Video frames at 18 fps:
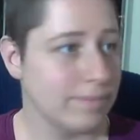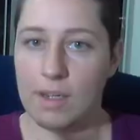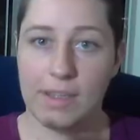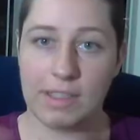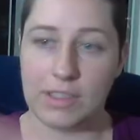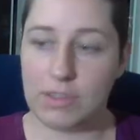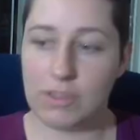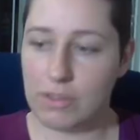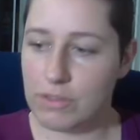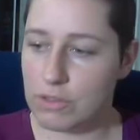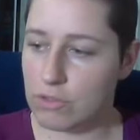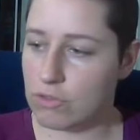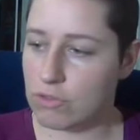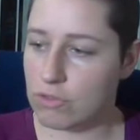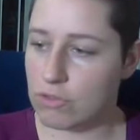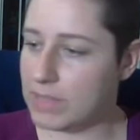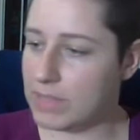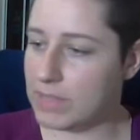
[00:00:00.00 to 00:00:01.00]
All right, so I've
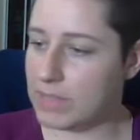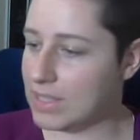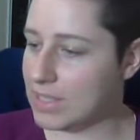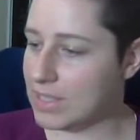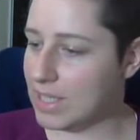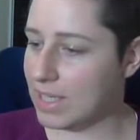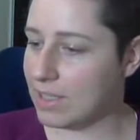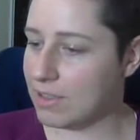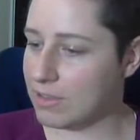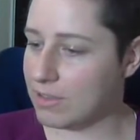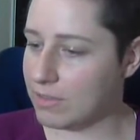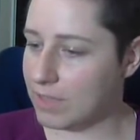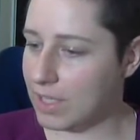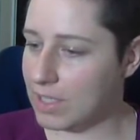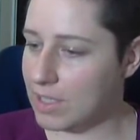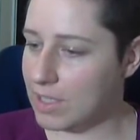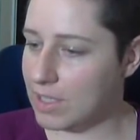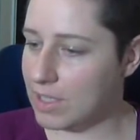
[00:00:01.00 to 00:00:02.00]
stripped this down.
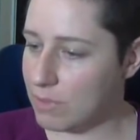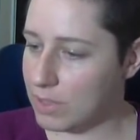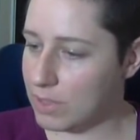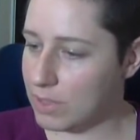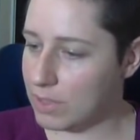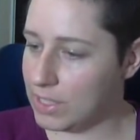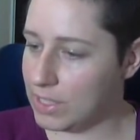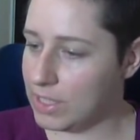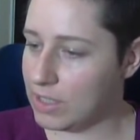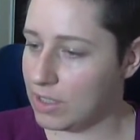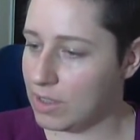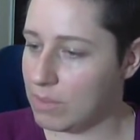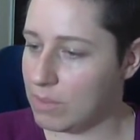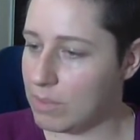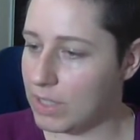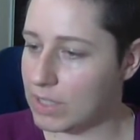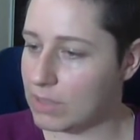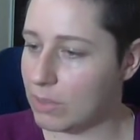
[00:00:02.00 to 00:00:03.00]
I've got another one
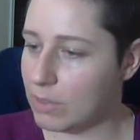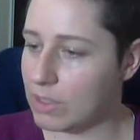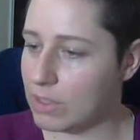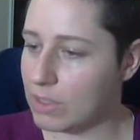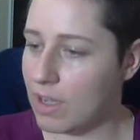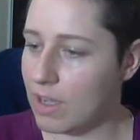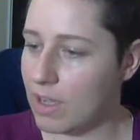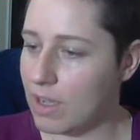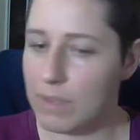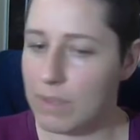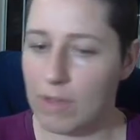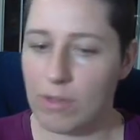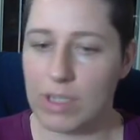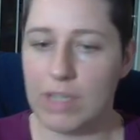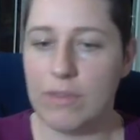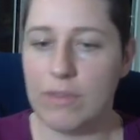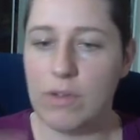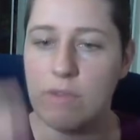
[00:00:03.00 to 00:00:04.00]
here because I want to talk
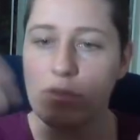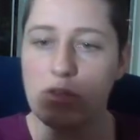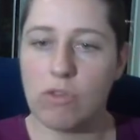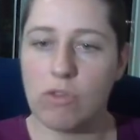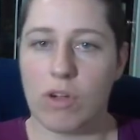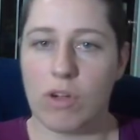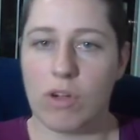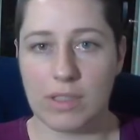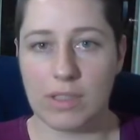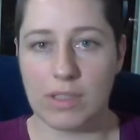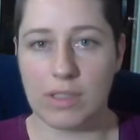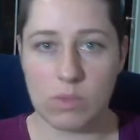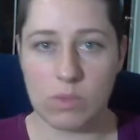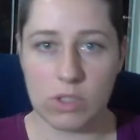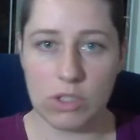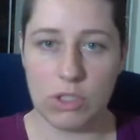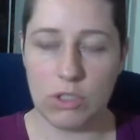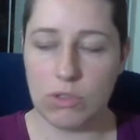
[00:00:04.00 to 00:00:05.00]
about if you have drawing
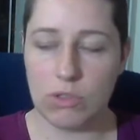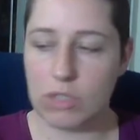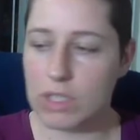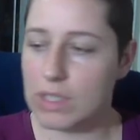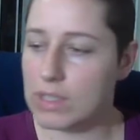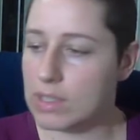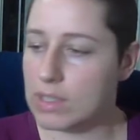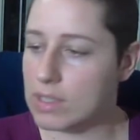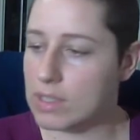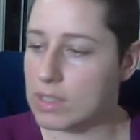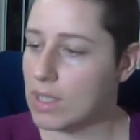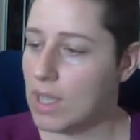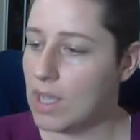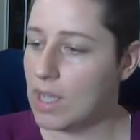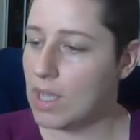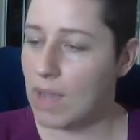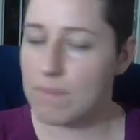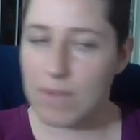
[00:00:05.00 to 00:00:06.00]
substitutions.
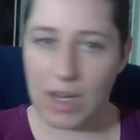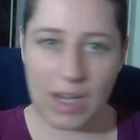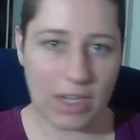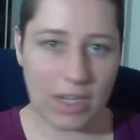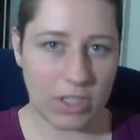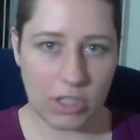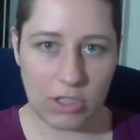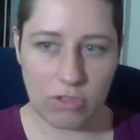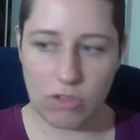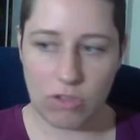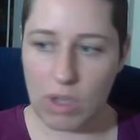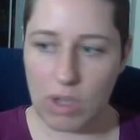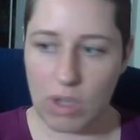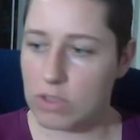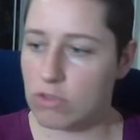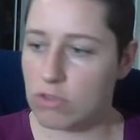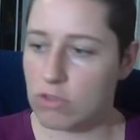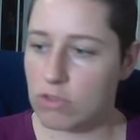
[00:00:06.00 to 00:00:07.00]
I'm not actually going to
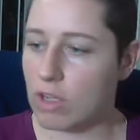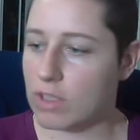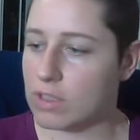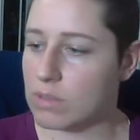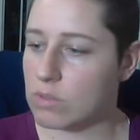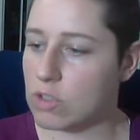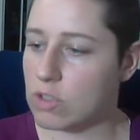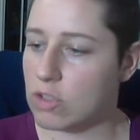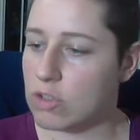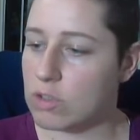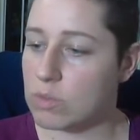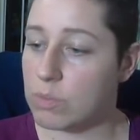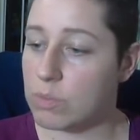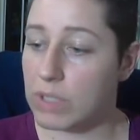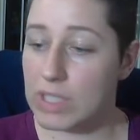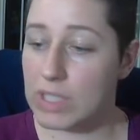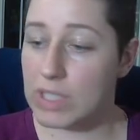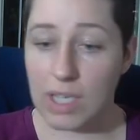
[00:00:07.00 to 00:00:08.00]
draw a bunch of drawing substitutions,
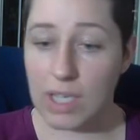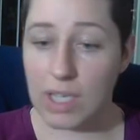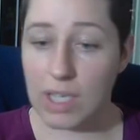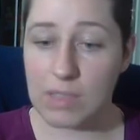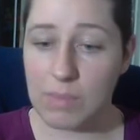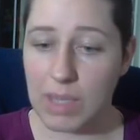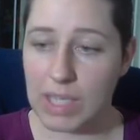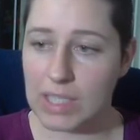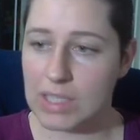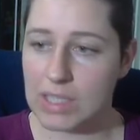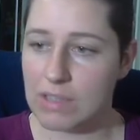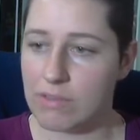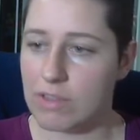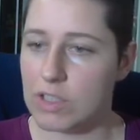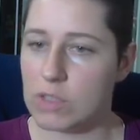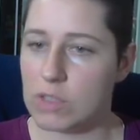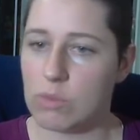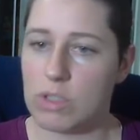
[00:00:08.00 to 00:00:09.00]
but it does make a
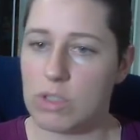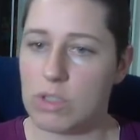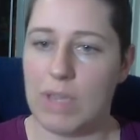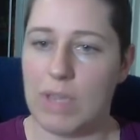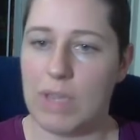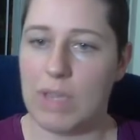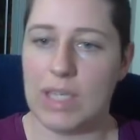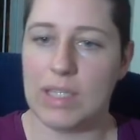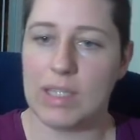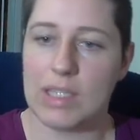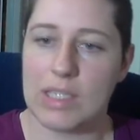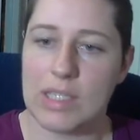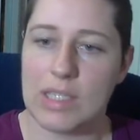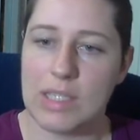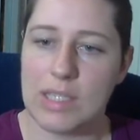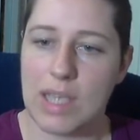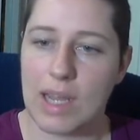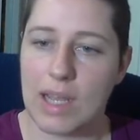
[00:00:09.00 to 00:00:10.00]
difference when you're making
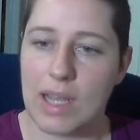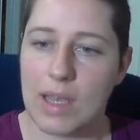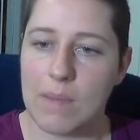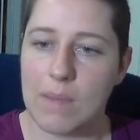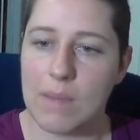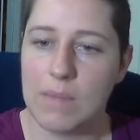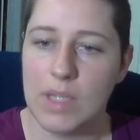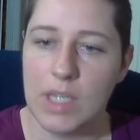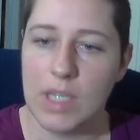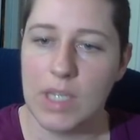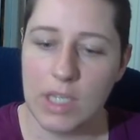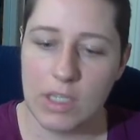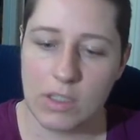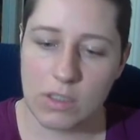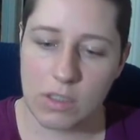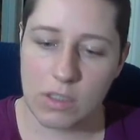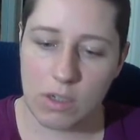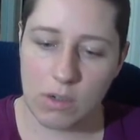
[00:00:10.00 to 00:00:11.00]
this setup.
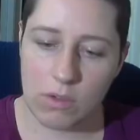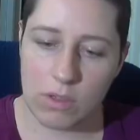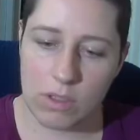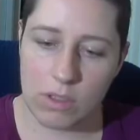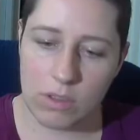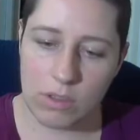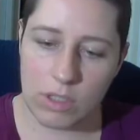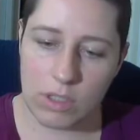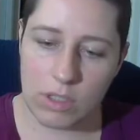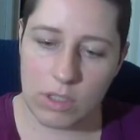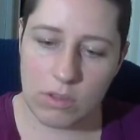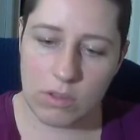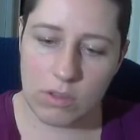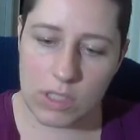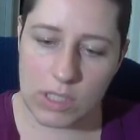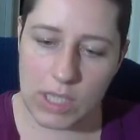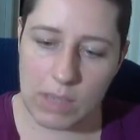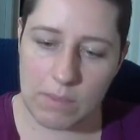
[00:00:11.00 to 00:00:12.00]
So you can
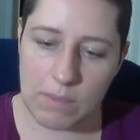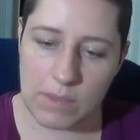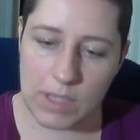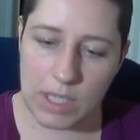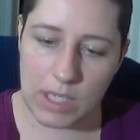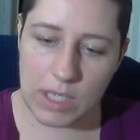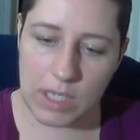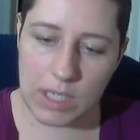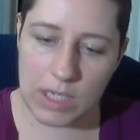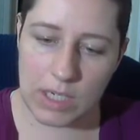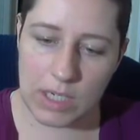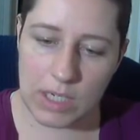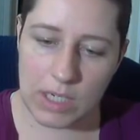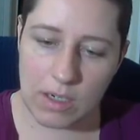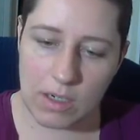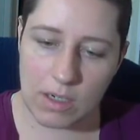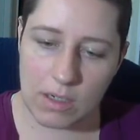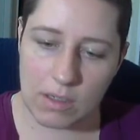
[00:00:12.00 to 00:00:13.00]
do the same thing
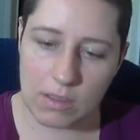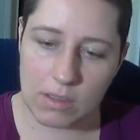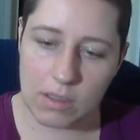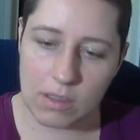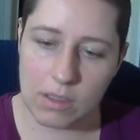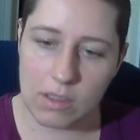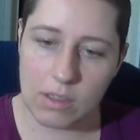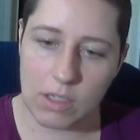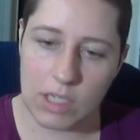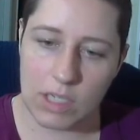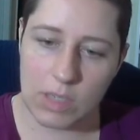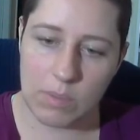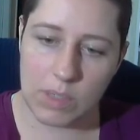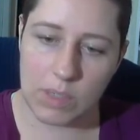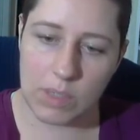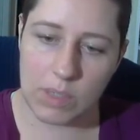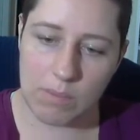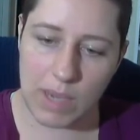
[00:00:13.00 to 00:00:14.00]
here. You're
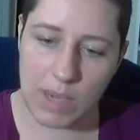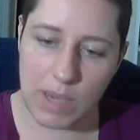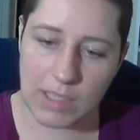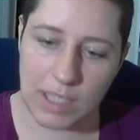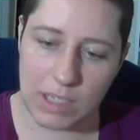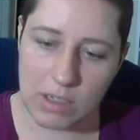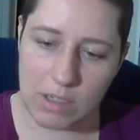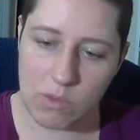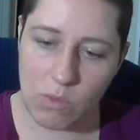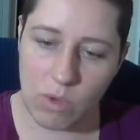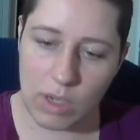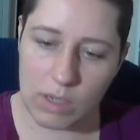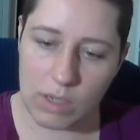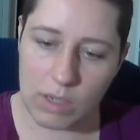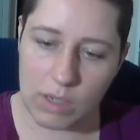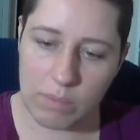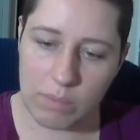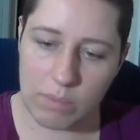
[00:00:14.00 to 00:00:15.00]
keeping in mind that you
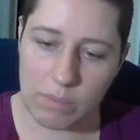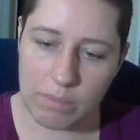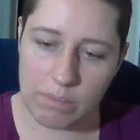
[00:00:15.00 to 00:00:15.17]
want a